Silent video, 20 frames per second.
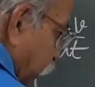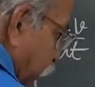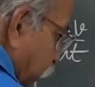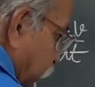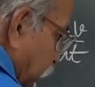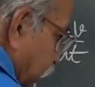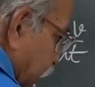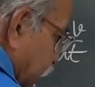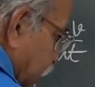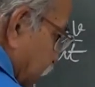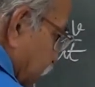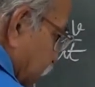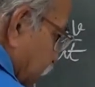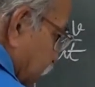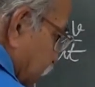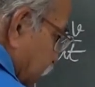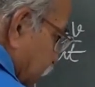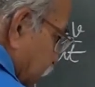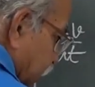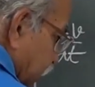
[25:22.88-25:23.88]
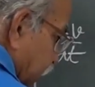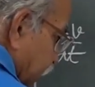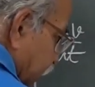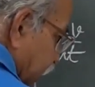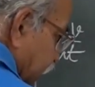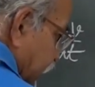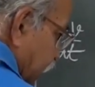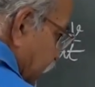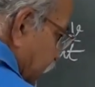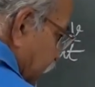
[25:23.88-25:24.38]
plus
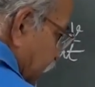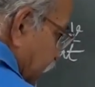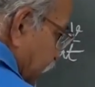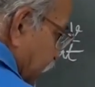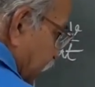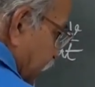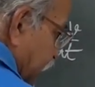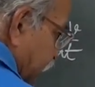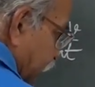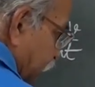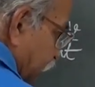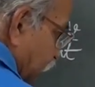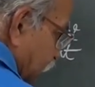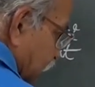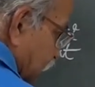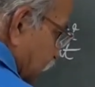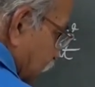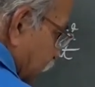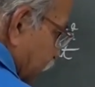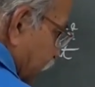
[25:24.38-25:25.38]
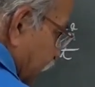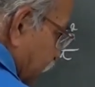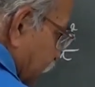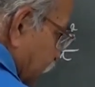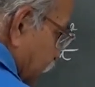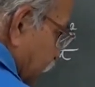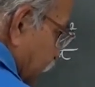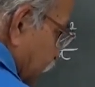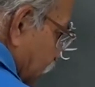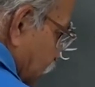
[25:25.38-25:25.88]
f naught square
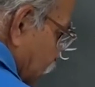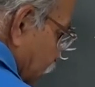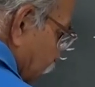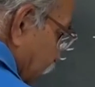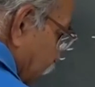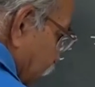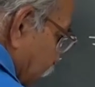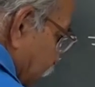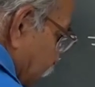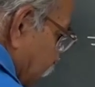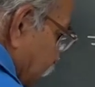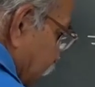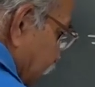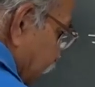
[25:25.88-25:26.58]
t square. It is